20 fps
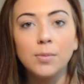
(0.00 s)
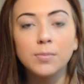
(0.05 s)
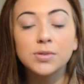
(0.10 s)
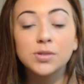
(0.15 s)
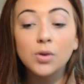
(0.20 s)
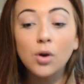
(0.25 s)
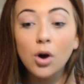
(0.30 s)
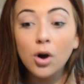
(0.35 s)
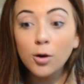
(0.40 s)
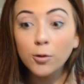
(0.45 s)

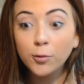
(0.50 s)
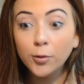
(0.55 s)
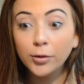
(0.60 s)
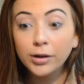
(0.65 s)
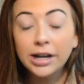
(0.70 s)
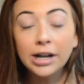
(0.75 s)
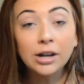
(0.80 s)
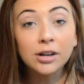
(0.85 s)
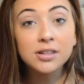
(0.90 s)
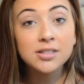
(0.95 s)
So all 4
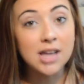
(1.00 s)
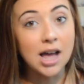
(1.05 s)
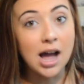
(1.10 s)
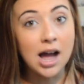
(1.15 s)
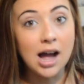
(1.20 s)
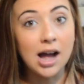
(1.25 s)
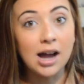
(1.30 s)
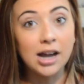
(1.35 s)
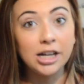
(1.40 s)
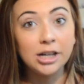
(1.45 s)
years
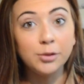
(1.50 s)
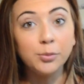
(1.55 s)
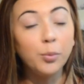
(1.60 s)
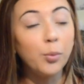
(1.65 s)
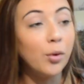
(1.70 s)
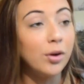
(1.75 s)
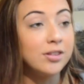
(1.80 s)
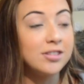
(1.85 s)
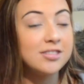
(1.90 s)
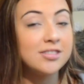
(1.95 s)
I
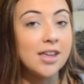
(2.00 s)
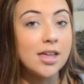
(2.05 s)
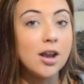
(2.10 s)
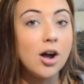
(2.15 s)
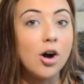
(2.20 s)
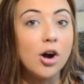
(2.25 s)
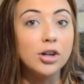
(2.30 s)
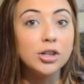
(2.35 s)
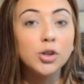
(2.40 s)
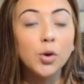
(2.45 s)
was
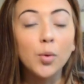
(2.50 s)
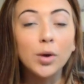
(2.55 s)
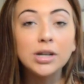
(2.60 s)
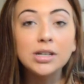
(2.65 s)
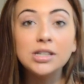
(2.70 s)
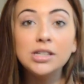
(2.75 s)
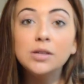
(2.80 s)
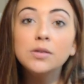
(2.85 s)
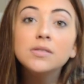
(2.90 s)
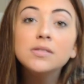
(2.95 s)
set on going
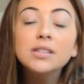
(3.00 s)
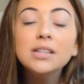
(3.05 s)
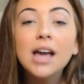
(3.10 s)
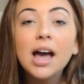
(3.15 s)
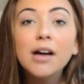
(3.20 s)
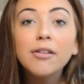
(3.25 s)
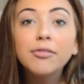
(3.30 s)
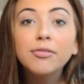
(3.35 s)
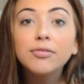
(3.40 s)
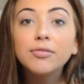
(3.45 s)
to
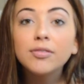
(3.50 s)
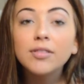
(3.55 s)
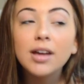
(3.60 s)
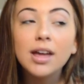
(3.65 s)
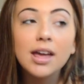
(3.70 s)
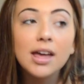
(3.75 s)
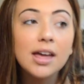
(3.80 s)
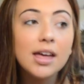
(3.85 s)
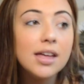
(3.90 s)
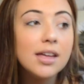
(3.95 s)
UCF
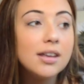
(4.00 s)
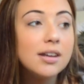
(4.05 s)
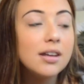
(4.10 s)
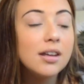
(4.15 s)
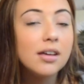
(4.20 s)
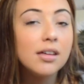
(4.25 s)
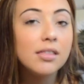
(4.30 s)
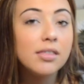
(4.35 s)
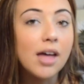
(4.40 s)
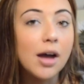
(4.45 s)

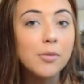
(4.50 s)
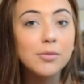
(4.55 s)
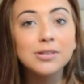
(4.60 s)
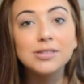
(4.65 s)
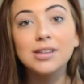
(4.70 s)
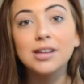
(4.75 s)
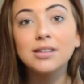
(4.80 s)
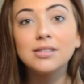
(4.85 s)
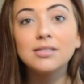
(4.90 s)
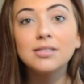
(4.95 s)
and that
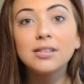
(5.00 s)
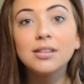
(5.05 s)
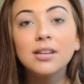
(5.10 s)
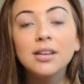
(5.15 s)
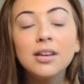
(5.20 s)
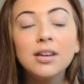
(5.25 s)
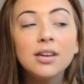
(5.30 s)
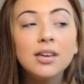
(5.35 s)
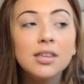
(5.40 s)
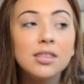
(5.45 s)
was it.
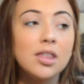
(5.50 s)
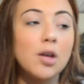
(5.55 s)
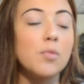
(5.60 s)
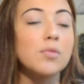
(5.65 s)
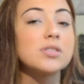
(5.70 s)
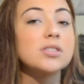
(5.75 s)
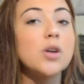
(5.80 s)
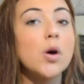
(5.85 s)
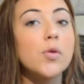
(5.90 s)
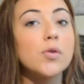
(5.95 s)
There
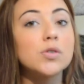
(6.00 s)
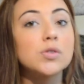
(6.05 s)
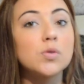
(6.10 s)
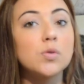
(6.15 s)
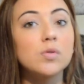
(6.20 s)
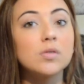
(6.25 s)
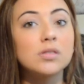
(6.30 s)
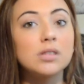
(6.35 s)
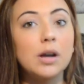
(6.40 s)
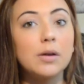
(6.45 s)
was no other
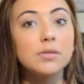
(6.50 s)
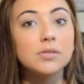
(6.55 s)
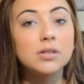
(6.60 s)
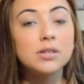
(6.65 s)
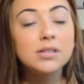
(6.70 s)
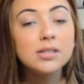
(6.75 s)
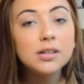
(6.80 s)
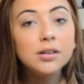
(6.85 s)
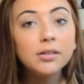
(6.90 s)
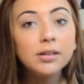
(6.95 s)
schools that I was
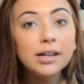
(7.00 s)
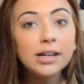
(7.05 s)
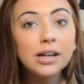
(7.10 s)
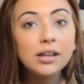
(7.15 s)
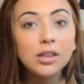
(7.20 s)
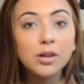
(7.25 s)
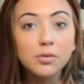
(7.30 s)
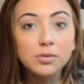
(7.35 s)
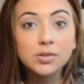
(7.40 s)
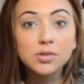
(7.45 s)
considering.
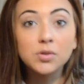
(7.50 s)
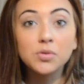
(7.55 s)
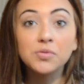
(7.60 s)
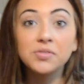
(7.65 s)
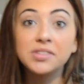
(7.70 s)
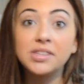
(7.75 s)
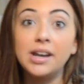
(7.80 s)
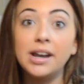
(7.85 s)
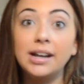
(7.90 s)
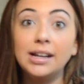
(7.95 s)
There were
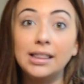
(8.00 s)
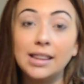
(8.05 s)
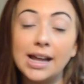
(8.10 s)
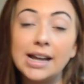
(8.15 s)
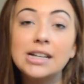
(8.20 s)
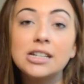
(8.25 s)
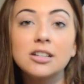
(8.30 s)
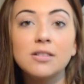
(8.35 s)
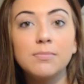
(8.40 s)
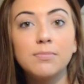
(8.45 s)
schools that I
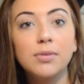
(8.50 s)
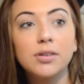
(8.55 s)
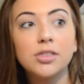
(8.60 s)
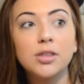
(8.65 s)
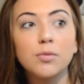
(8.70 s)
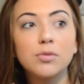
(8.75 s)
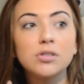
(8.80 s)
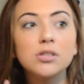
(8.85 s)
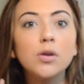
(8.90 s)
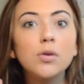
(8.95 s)
liked, but
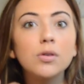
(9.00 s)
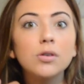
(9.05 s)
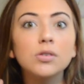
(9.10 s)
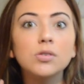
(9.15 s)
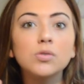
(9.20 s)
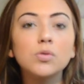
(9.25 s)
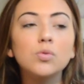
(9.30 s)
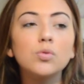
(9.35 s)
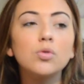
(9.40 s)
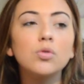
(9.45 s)
there was no other
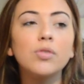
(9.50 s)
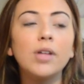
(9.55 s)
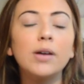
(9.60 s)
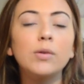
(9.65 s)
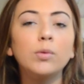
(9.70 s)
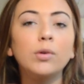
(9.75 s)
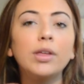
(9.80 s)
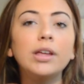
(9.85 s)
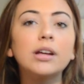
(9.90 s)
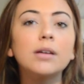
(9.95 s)
school
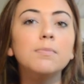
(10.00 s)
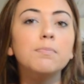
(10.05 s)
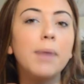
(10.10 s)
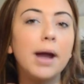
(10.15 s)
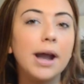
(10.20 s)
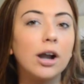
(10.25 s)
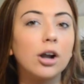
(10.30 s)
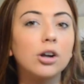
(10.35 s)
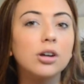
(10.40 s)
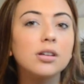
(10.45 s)
that really
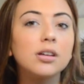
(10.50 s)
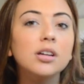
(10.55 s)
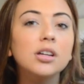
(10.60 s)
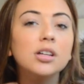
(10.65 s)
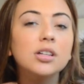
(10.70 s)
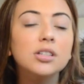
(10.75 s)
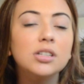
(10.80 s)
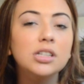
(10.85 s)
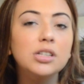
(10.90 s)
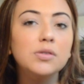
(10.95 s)
compared
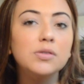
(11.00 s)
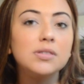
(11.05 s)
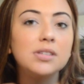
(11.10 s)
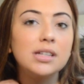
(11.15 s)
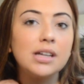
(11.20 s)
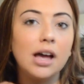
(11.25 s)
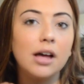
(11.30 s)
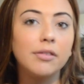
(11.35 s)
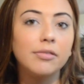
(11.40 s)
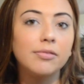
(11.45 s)
to
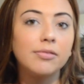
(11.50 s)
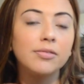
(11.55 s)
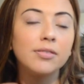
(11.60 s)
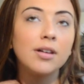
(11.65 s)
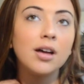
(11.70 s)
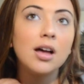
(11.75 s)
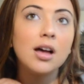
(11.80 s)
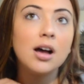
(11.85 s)
UCF.